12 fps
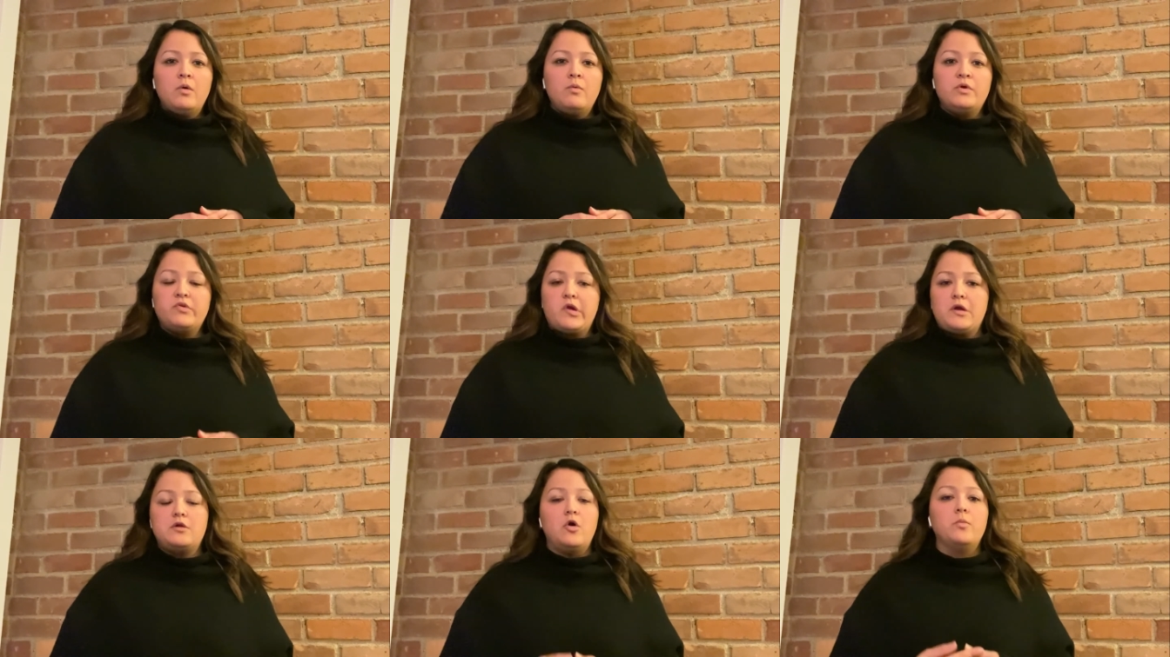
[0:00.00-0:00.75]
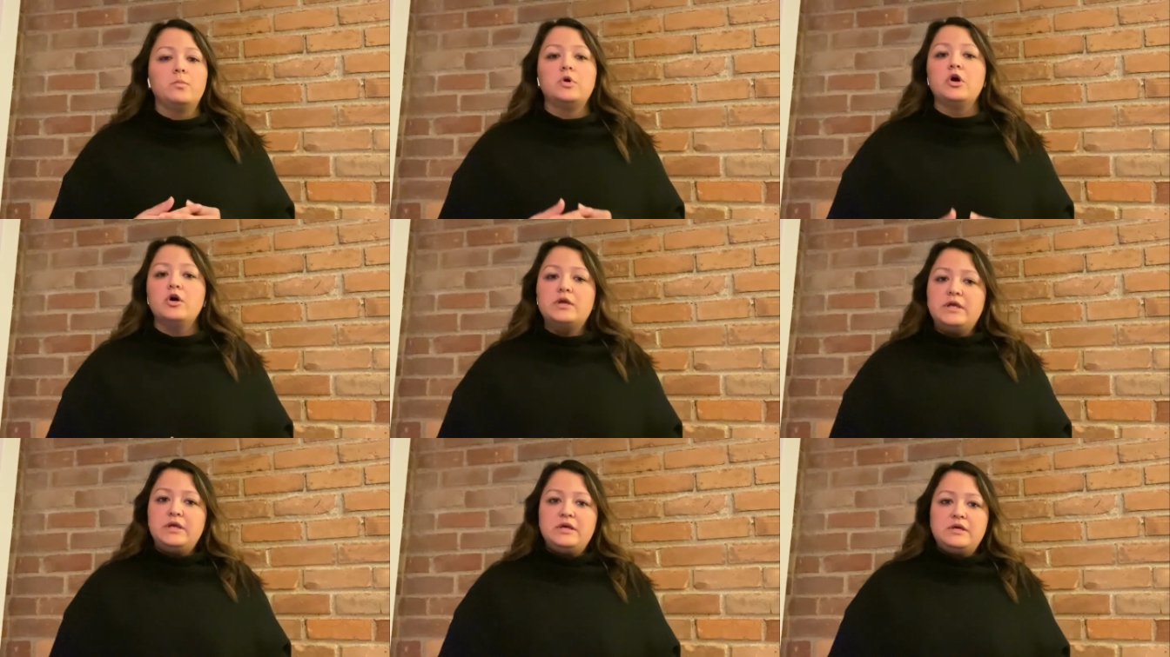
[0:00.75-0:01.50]
when they're at home
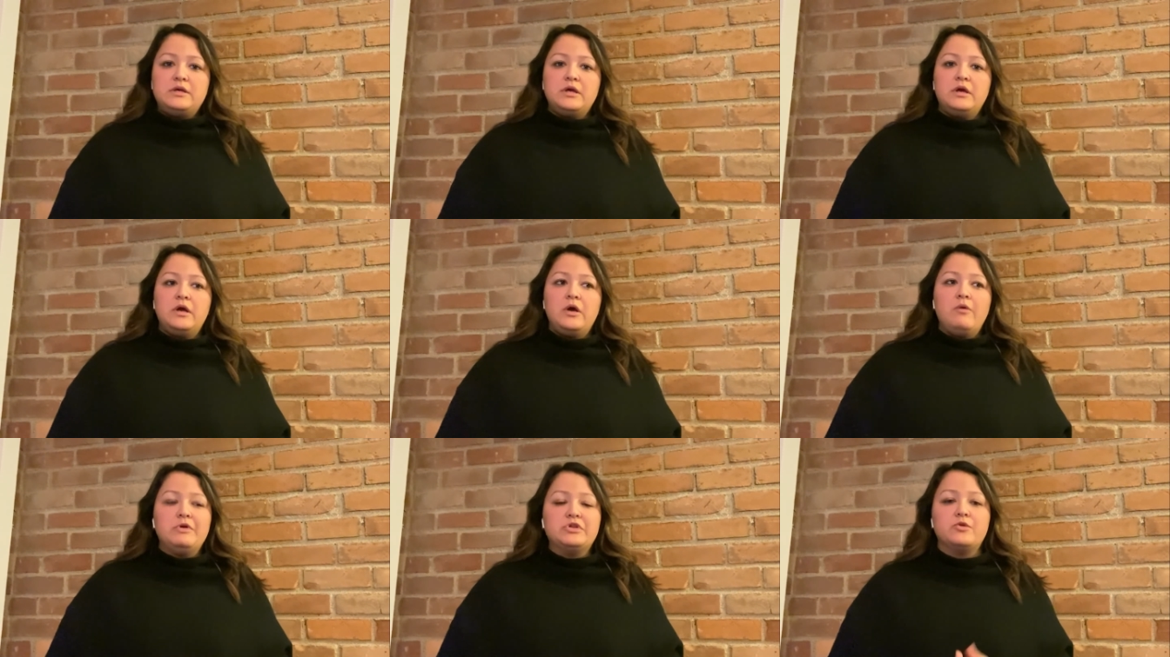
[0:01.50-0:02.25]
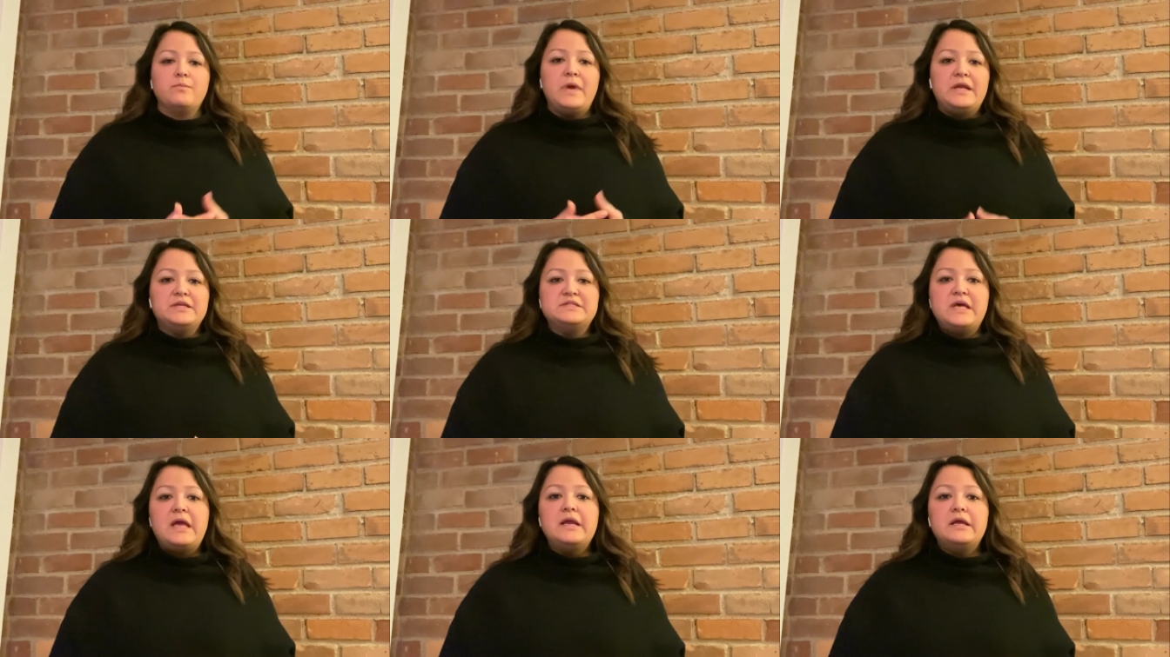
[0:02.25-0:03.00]
cooking, when they're
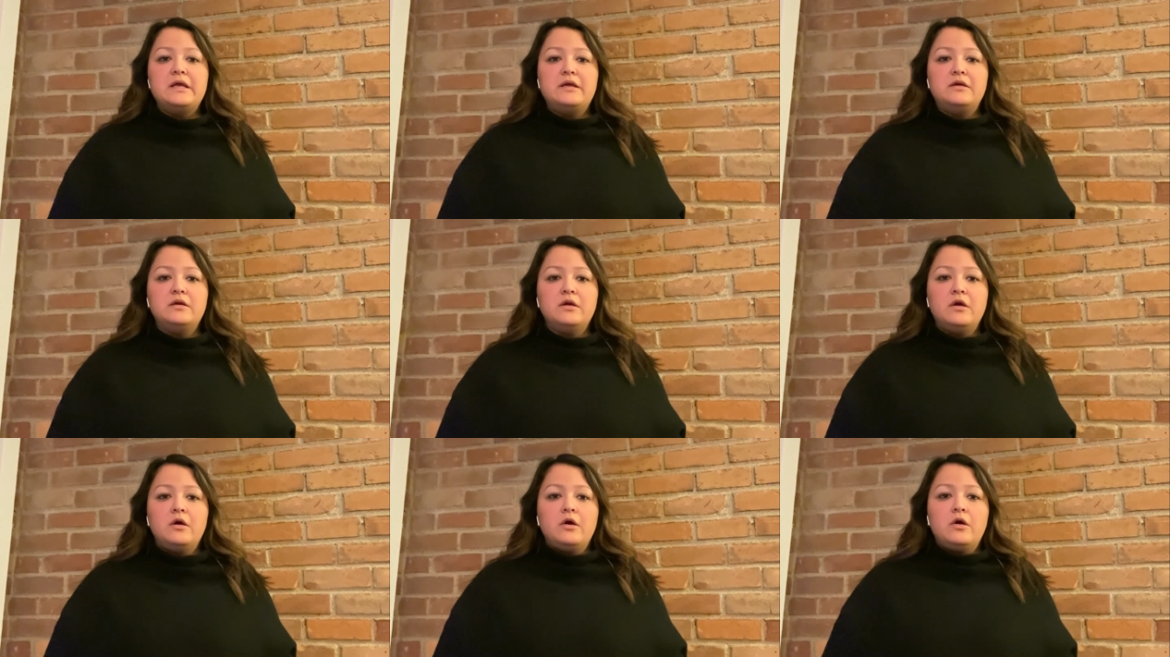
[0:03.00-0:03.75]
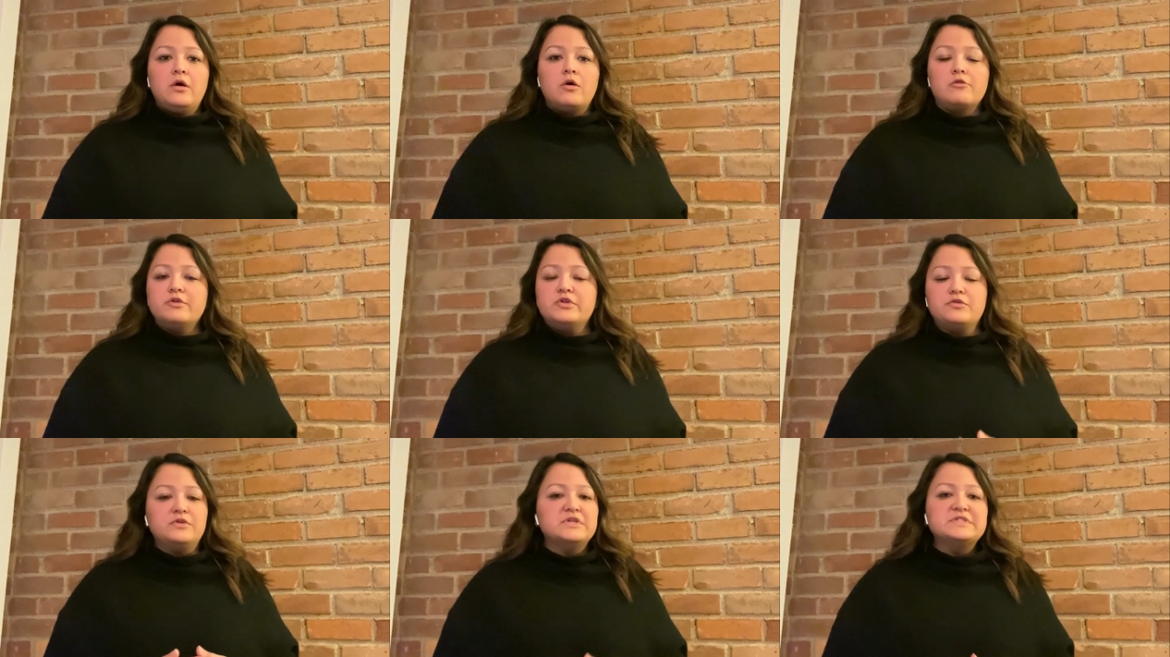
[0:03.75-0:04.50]
meditating, or when
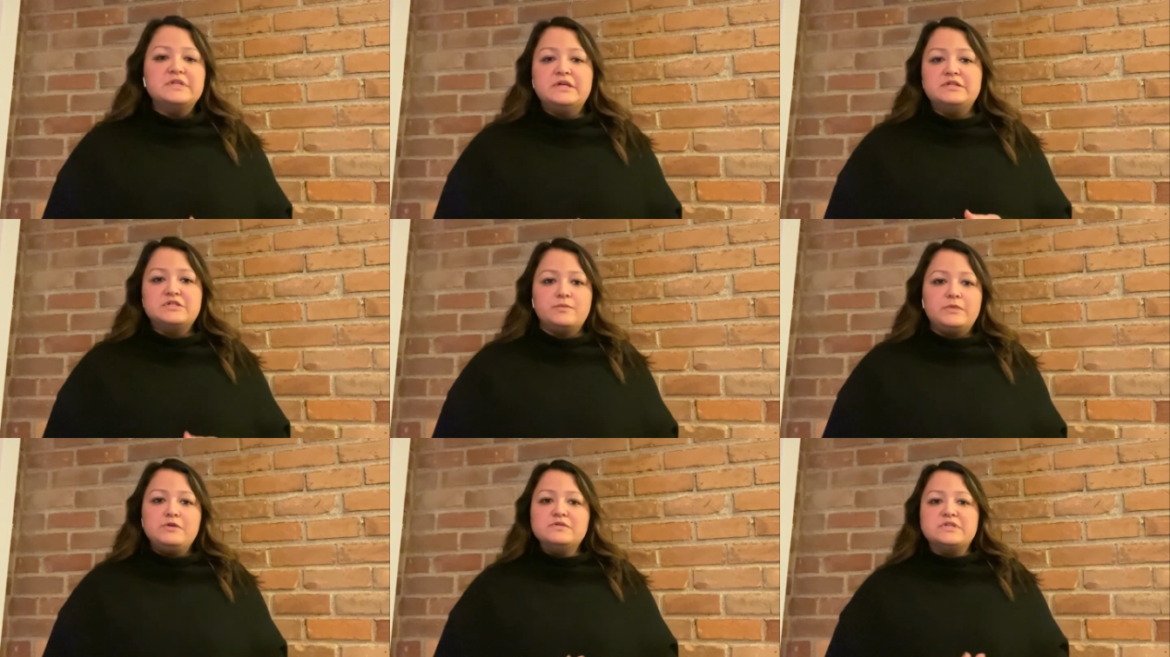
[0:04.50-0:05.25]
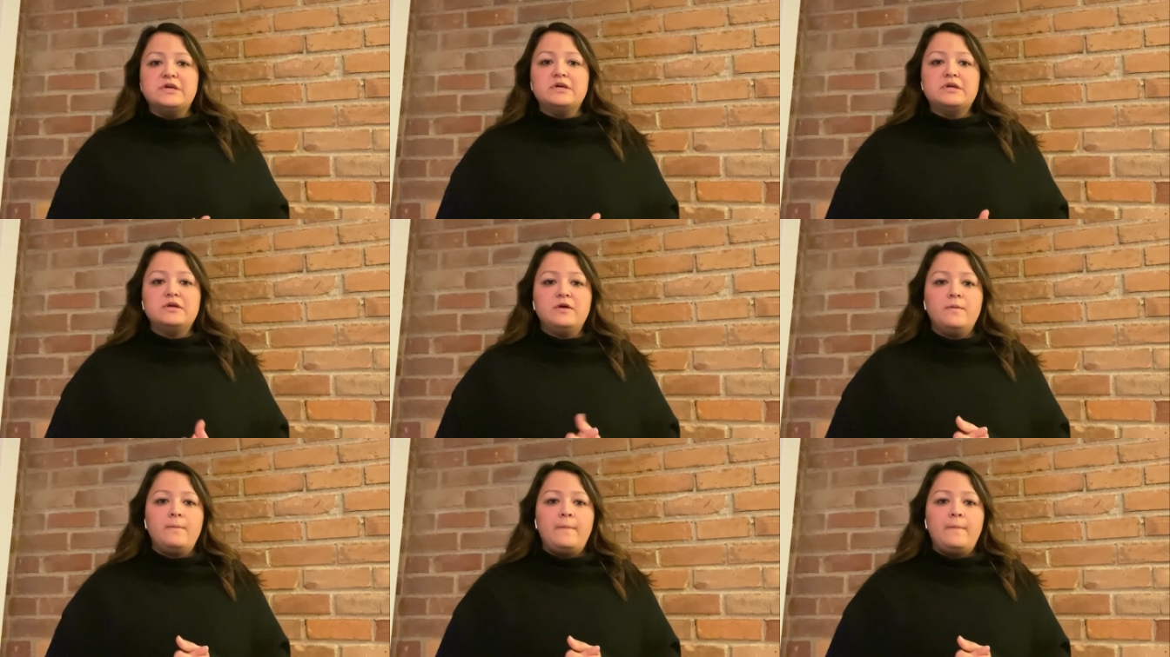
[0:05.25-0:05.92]
they're listening to music.